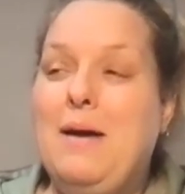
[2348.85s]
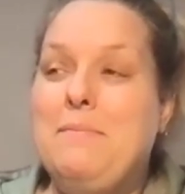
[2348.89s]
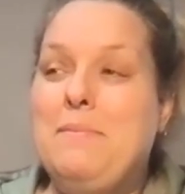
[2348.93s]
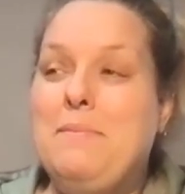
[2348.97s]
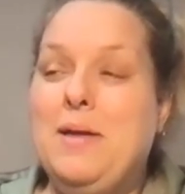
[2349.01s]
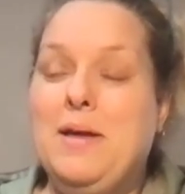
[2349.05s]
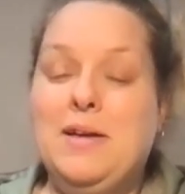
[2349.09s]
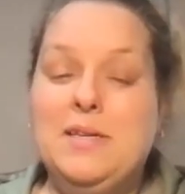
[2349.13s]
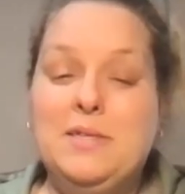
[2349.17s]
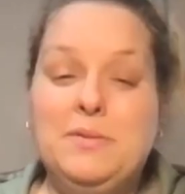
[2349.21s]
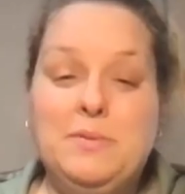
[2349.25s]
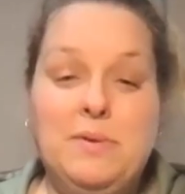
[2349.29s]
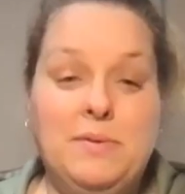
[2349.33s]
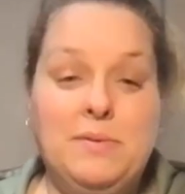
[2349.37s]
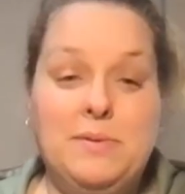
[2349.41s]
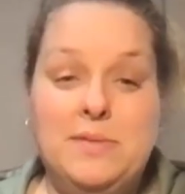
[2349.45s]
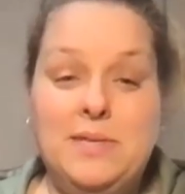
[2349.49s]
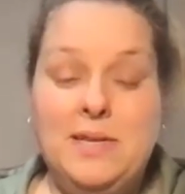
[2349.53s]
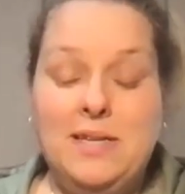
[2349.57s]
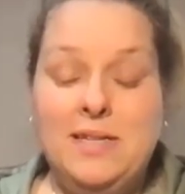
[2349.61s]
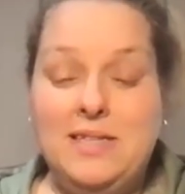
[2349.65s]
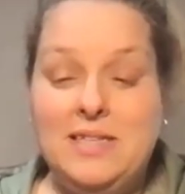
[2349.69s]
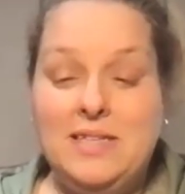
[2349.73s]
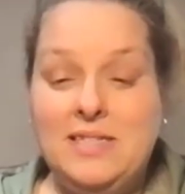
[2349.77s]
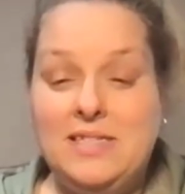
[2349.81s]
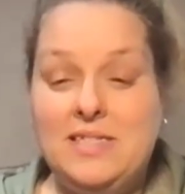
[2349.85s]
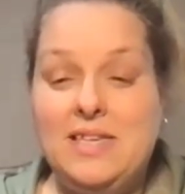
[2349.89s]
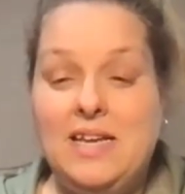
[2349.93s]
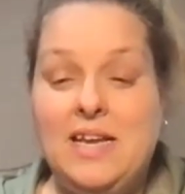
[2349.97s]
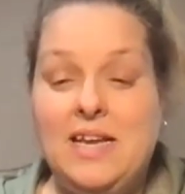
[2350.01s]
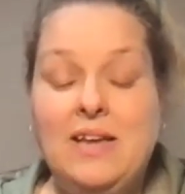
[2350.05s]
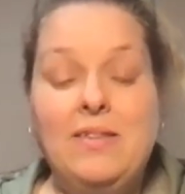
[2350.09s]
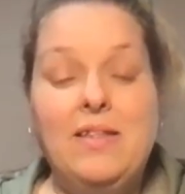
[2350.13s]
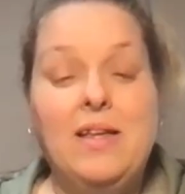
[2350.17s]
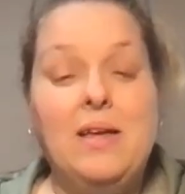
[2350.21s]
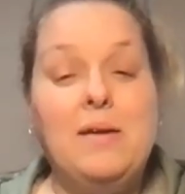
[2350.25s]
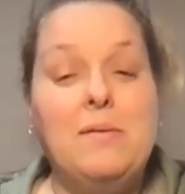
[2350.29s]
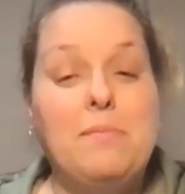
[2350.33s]
because we've sent this
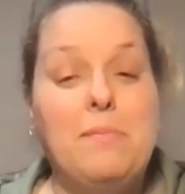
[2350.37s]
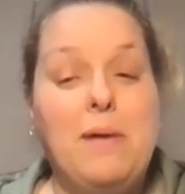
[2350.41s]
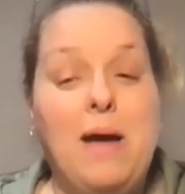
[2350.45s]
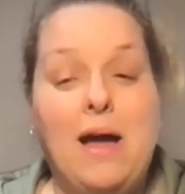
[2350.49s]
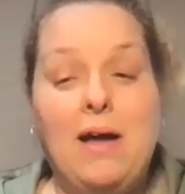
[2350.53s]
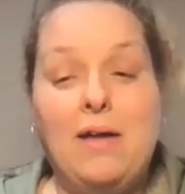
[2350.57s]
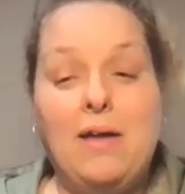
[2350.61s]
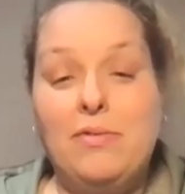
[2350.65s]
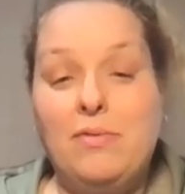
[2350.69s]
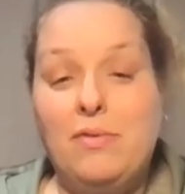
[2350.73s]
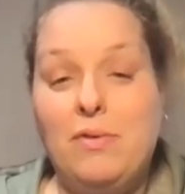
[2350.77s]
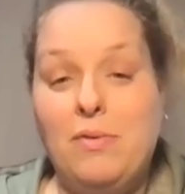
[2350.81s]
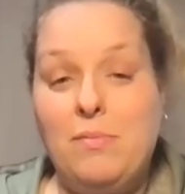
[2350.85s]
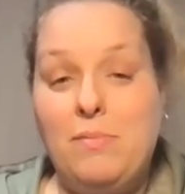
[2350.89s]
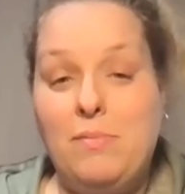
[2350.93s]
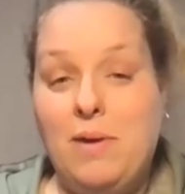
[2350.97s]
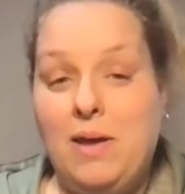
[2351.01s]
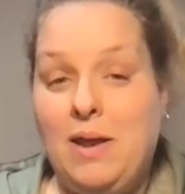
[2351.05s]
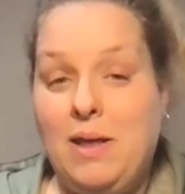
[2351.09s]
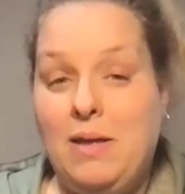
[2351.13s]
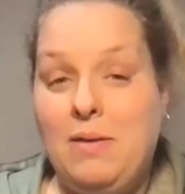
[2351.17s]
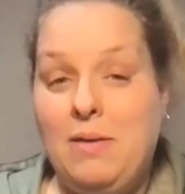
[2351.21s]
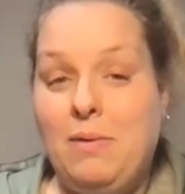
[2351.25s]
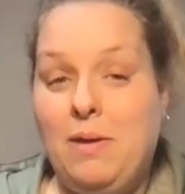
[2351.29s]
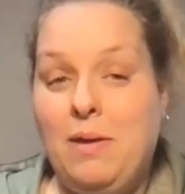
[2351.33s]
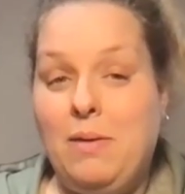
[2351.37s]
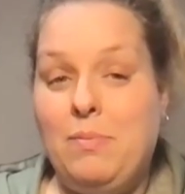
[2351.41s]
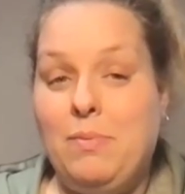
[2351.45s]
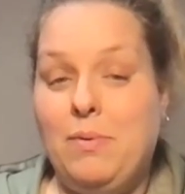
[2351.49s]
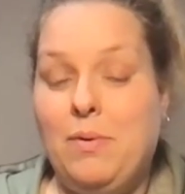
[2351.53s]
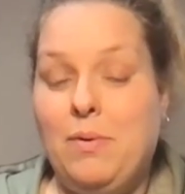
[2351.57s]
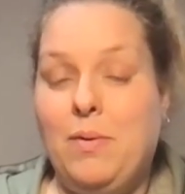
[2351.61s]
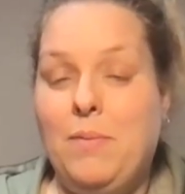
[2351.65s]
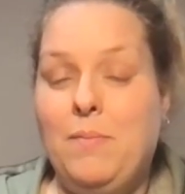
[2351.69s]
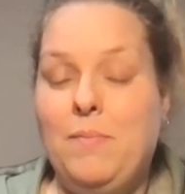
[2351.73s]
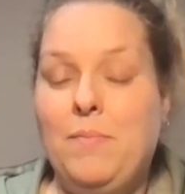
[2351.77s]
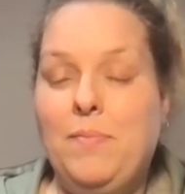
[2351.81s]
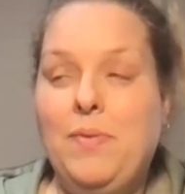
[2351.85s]
healing back through many
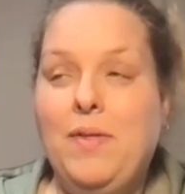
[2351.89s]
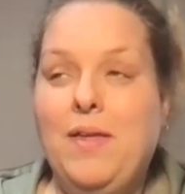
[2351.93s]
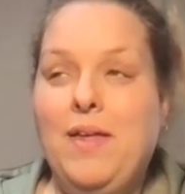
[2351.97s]
people.